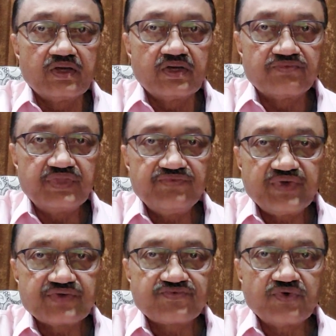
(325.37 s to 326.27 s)
with
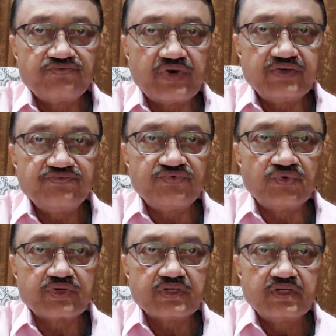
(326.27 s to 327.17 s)
effect from
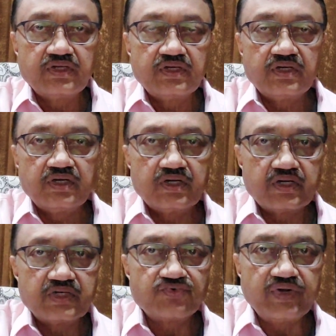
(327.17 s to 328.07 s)

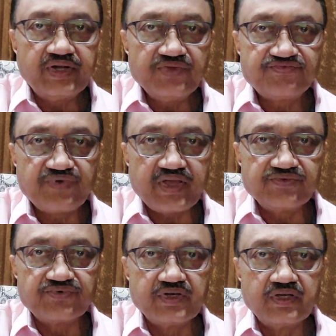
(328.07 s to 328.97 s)

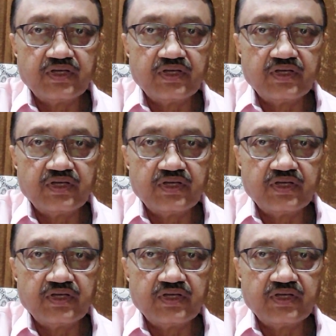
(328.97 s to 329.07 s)
1/4/25,